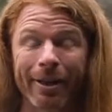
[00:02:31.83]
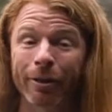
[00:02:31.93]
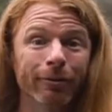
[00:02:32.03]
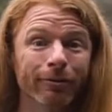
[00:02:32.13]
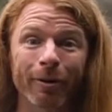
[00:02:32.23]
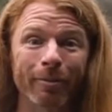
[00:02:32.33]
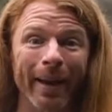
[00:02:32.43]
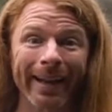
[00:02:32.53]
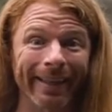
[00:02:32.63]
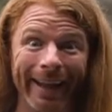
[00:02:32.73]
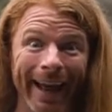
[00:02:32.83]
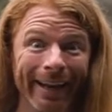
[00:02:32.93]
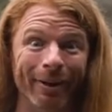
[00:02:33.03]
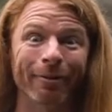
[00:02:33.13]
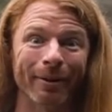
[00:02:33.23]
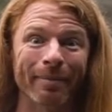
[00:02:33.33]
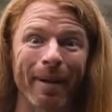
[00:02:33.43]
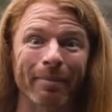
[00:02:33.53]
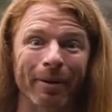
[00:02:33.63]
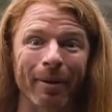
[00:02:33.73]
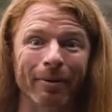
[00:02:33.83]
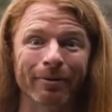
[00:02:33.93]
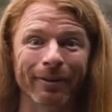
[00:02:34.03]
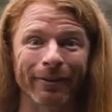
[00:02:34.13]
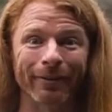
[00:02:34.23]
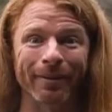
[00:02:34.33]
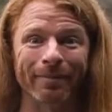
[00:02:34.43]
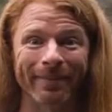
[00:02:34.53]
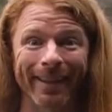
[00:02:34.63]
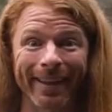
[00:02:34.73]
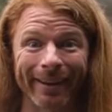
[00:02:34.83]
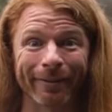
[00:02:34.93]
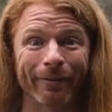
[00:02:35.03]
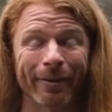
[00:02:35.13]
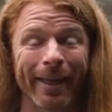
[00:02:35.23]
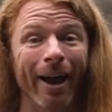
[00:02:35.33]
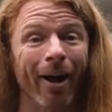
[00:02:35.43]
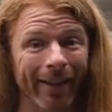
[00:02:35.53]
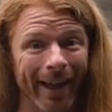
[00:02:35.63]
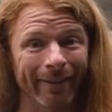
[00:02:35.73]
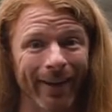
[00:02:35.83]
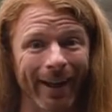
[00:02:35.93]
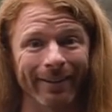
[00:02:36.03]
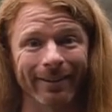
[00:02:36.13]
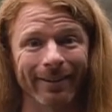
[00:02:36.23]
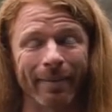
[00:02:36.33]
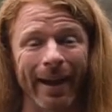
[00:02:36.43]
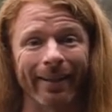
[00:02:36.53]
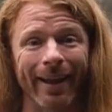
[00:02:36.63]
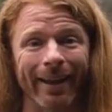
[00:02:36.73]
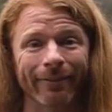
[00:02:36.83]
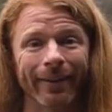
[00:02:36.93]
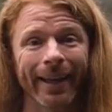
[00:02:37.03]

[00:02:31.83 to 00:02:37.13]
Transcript: There's so many that I don't remember most of them, and therefore they all add value to my life.